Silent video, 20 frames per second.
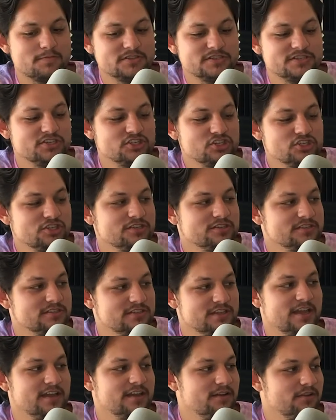positions
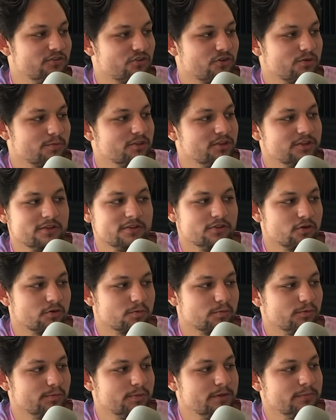that
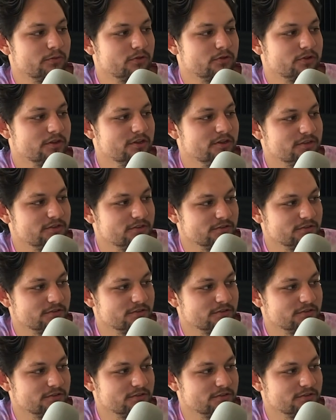normal people couldn't do.